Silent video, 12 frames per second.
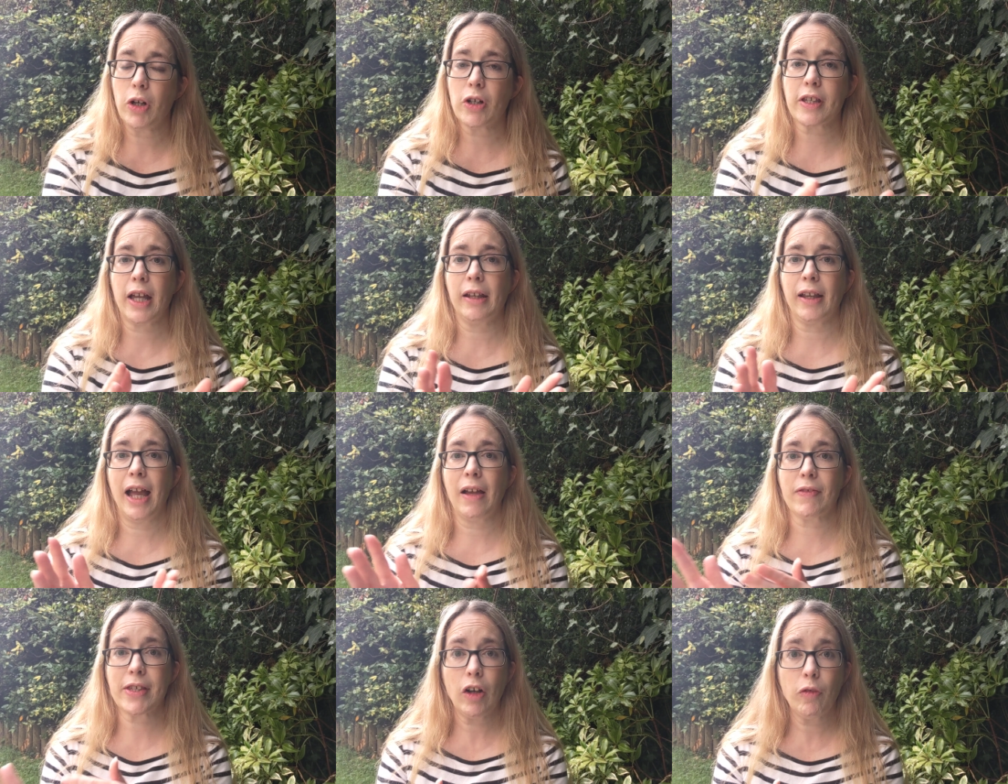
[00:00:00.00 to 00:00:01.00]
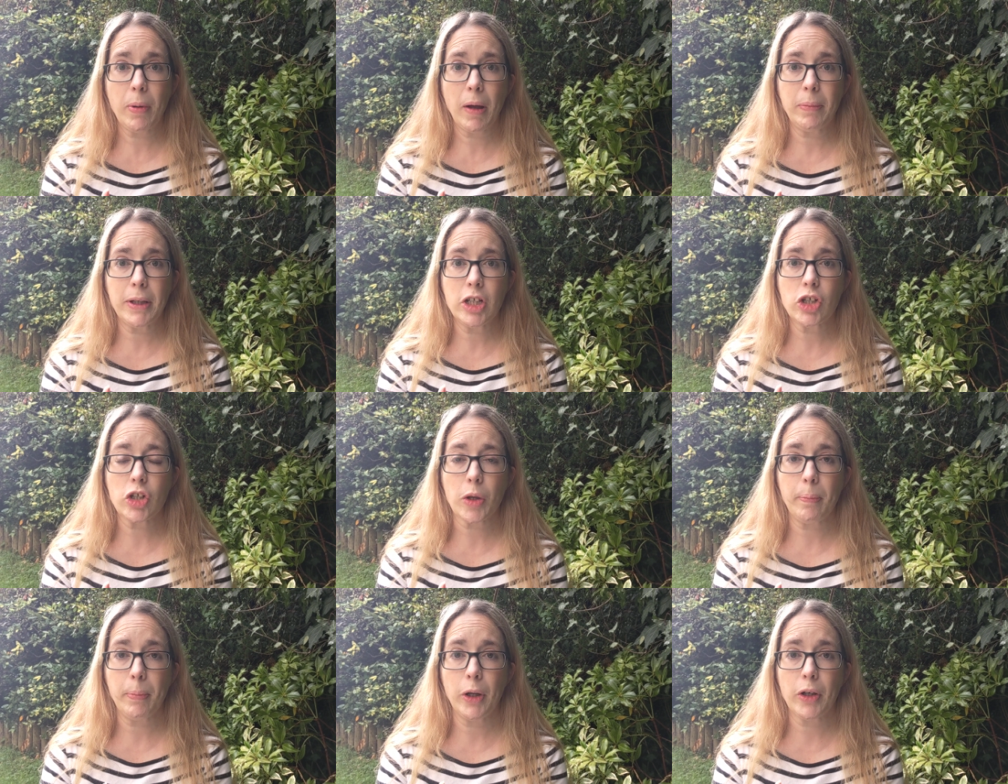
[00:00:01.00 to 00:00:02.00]
books and I have self published
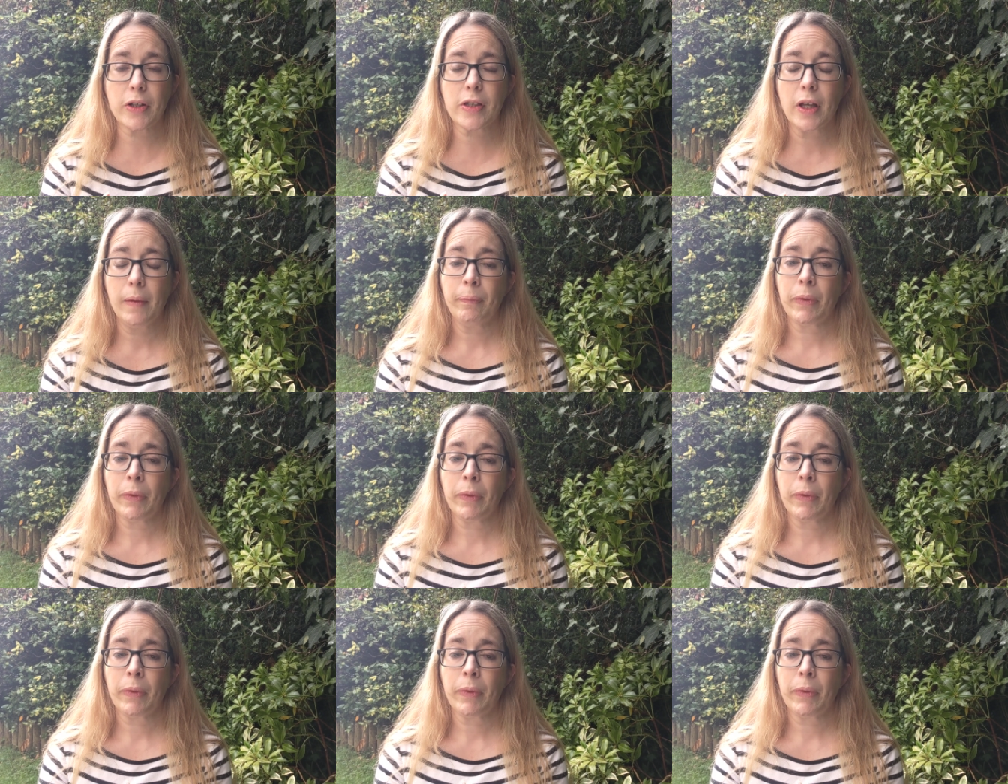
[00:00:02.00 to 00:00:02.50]
books.